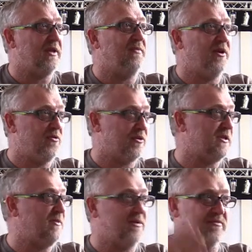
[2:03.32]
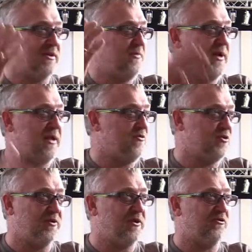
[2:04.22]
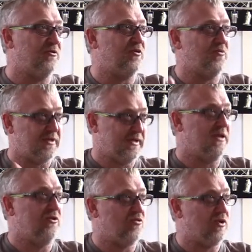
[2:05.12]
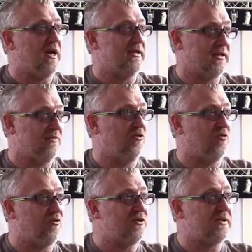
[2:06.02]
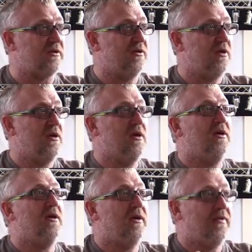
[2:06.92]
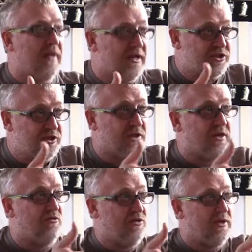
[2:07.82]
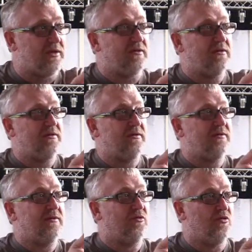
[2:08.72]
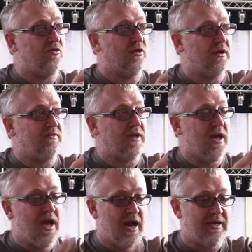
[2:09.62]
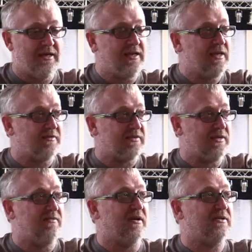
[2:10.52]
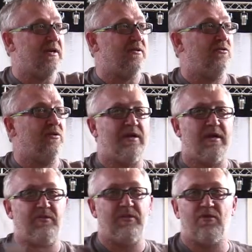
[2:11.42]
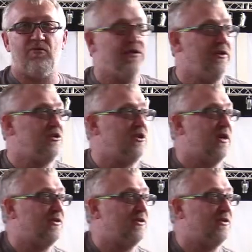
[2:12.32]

remained in neutral zone. Before Mayorsk, 5 last kilometers, Ukrainian checkpoint, after no one until Gorlovka, and Nikitov station is neutral zone.